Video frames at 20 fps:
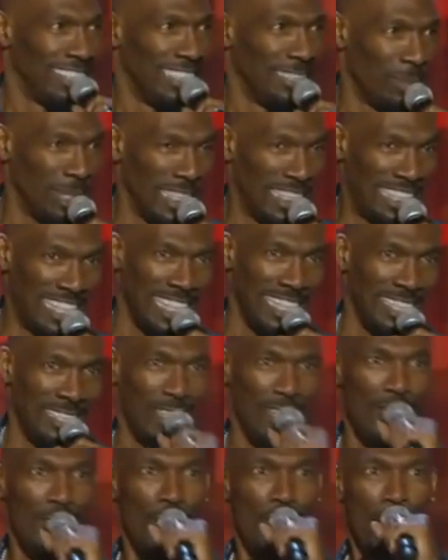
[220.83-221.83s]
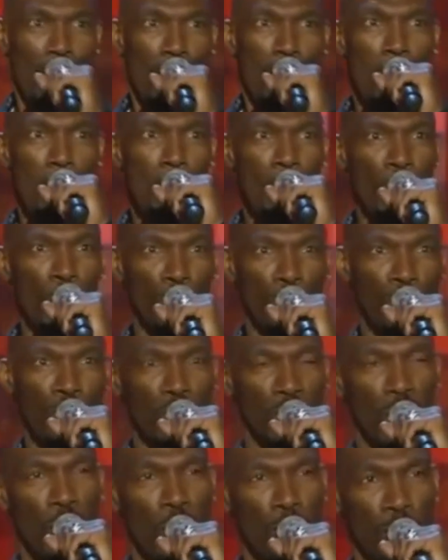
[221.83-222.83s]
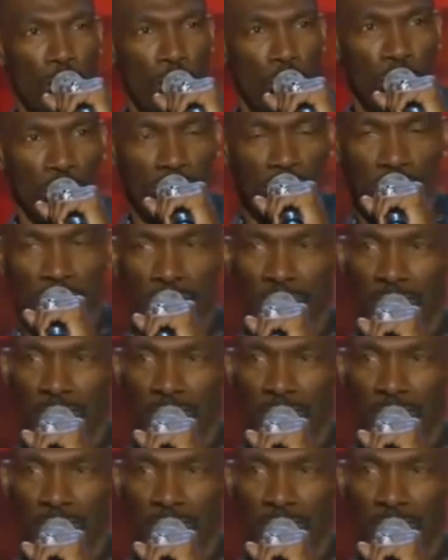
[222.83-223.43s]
And when he said, built for comfort,